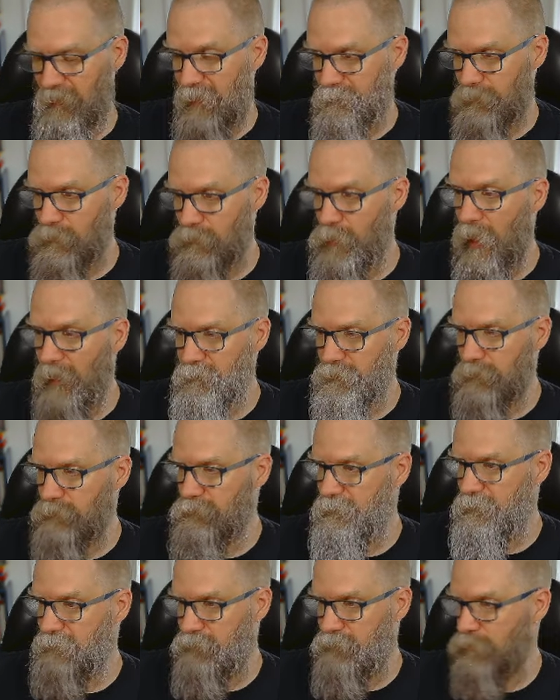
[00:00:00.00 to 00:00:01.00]
not
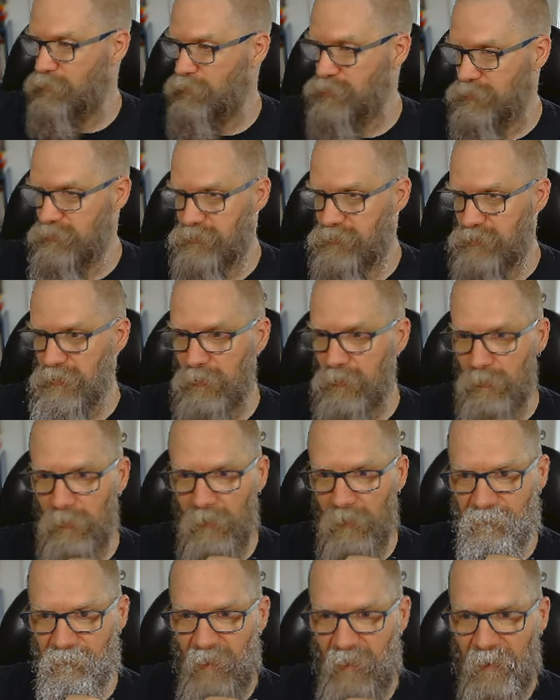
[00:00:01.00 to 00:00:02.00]
using version 2
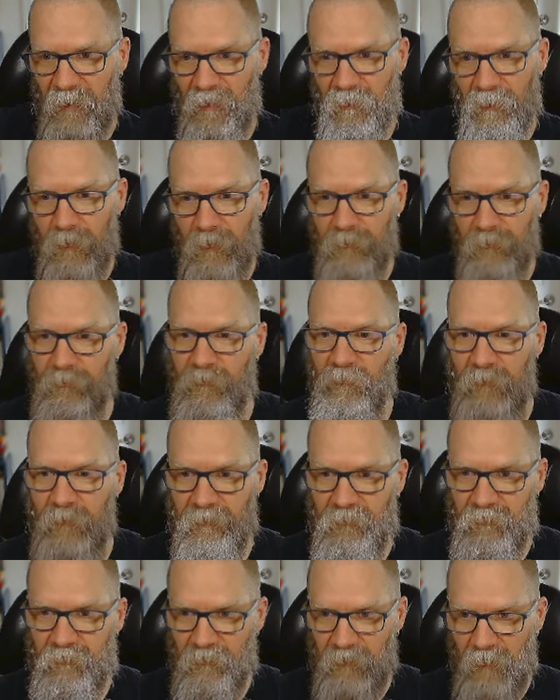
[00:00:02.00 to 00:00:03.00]
of metadata. So let's
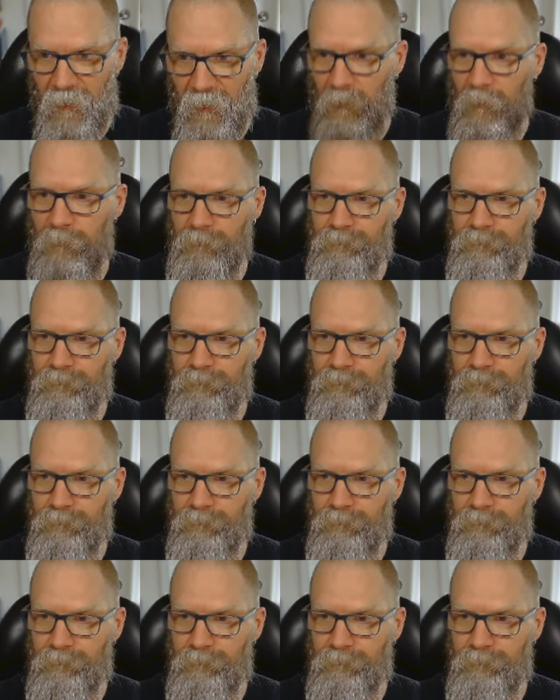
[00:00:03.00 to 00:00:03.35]
set that up.